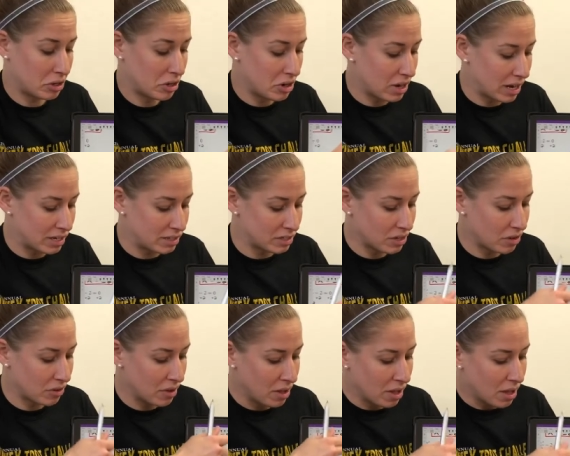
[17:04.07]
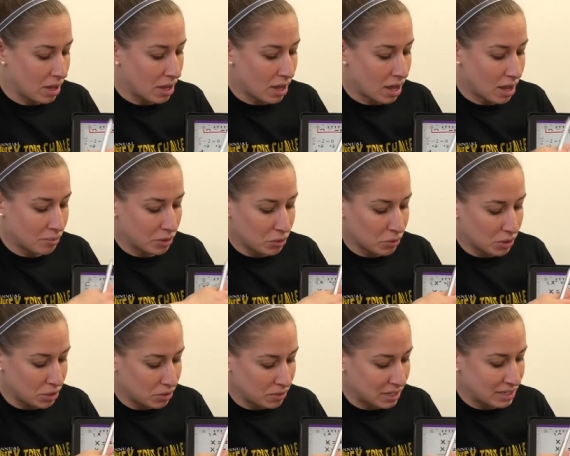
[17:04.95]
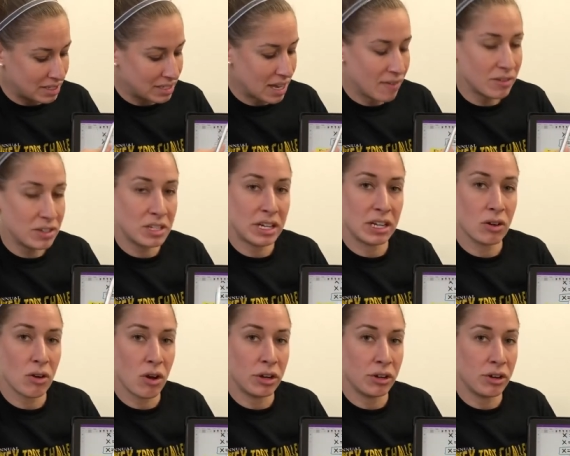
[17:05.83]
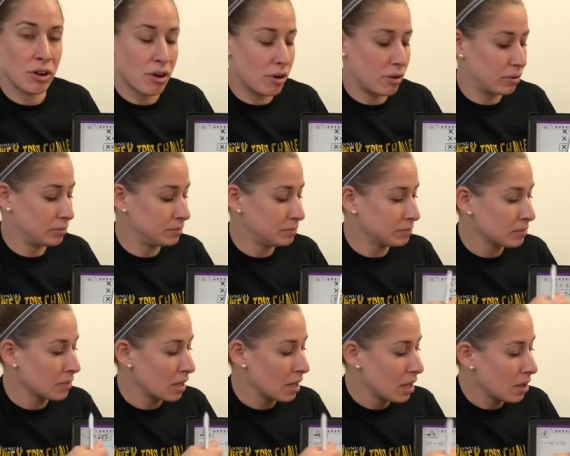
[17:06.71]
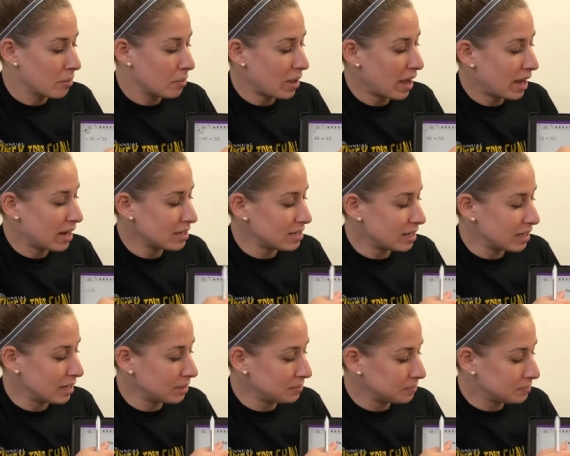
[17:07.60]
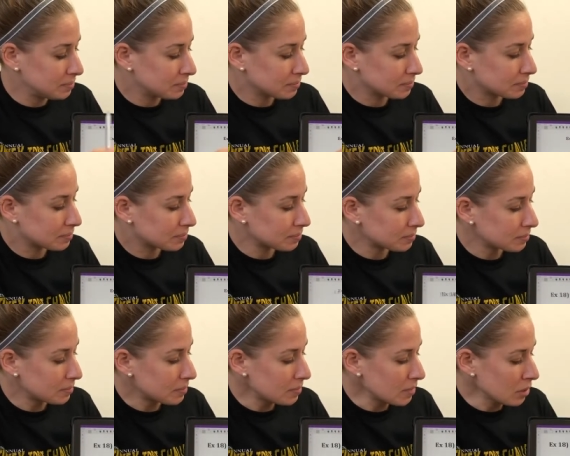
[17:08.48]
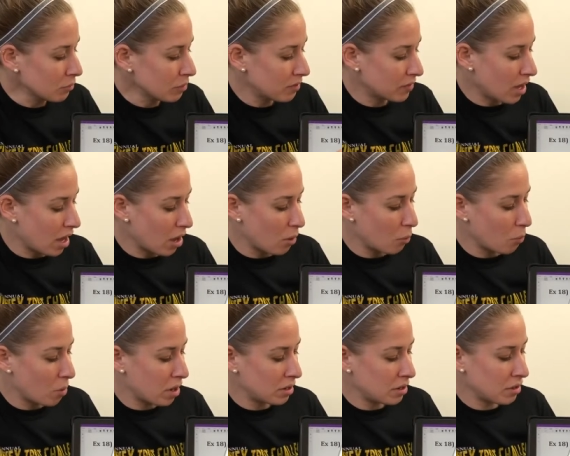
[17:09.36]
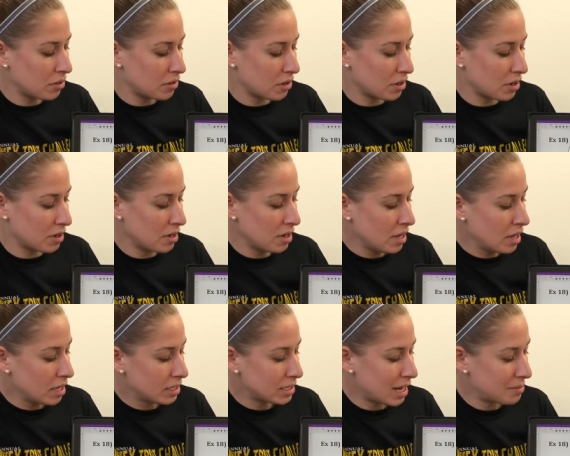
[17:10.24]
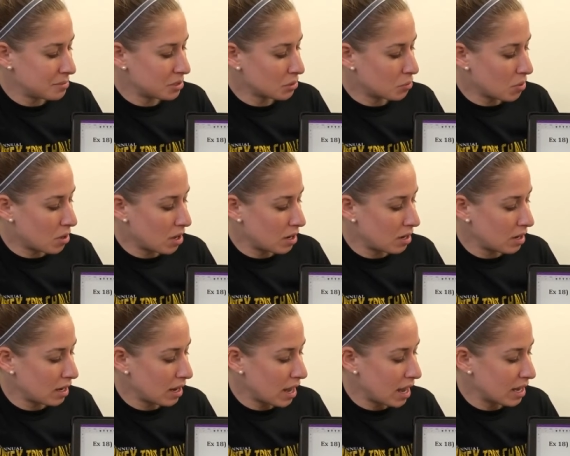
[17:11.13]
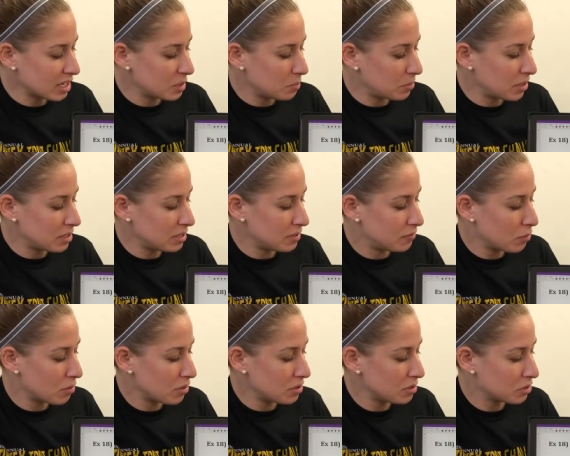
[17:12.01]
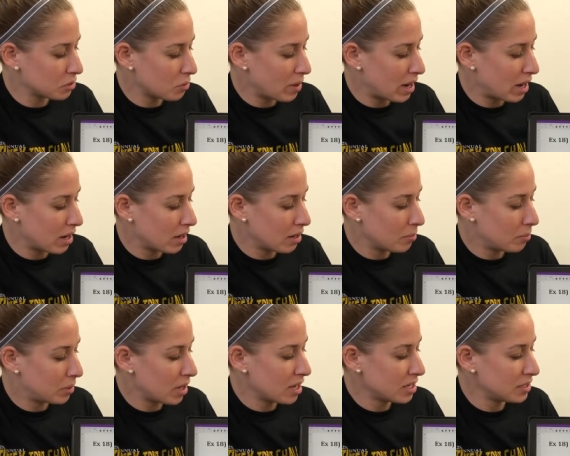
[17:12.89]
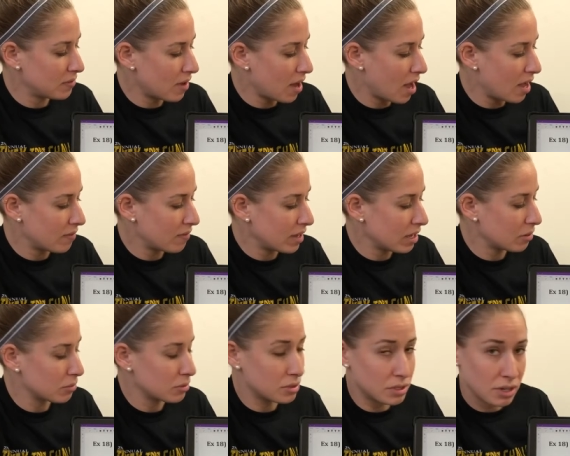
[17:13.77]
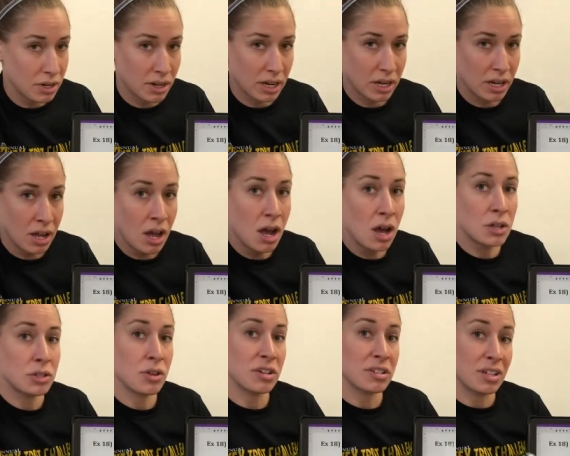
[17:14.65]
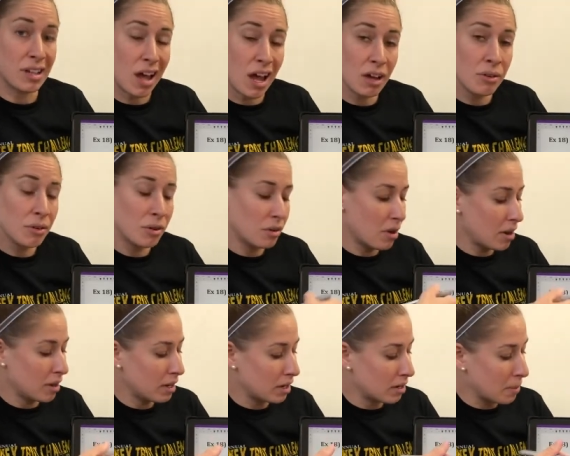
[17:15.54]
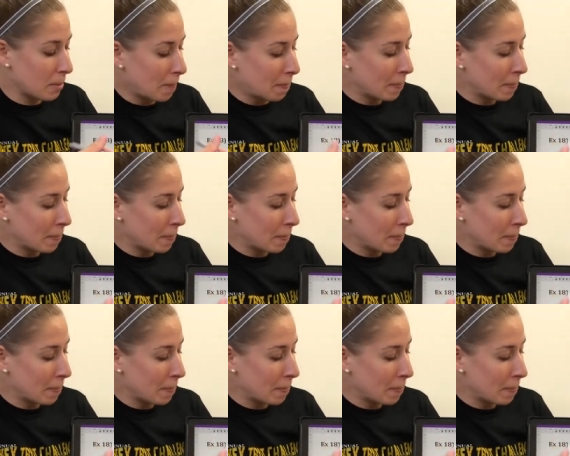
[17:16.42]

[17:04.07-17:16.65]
All right, so you are doing 17 on your own. 18, we've got 1/3 times the quantity x plus 4 squared plus 5 equals 30. So there's a lot going on here.